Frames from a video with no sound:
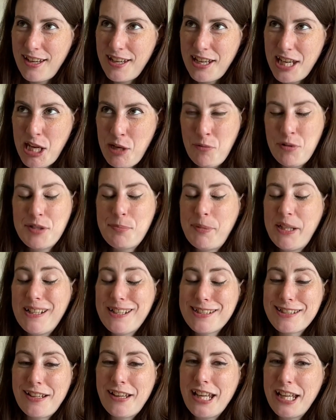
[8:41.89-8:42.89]
it was
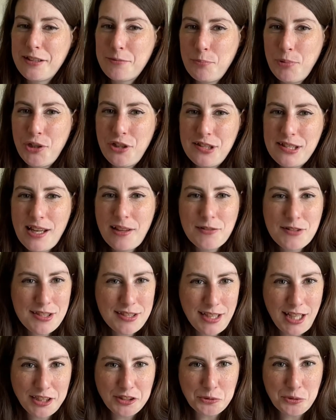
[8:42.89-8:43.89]
because I had put down
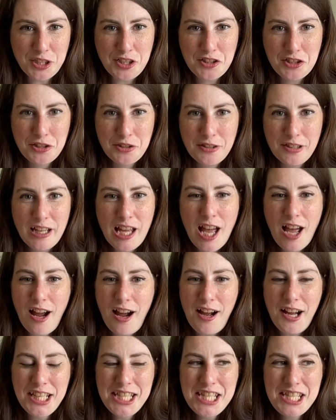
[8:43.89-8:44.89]
sandwich.
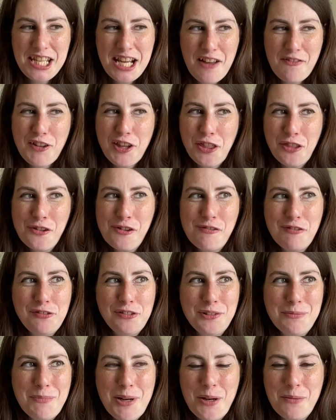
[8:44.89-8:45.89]
I never thought for
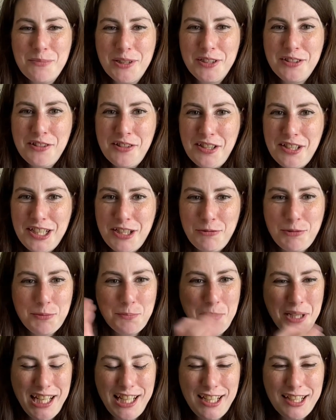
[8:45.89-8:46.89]
a moment you would
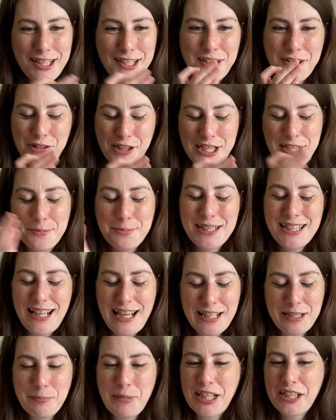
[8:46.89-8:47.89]
pick crisps
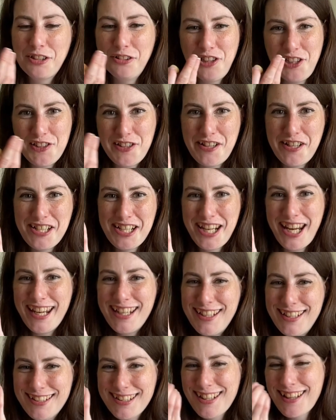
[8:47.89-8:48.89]
and macaroni
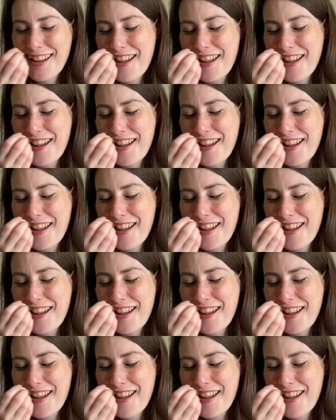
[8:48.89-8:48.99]
cheese.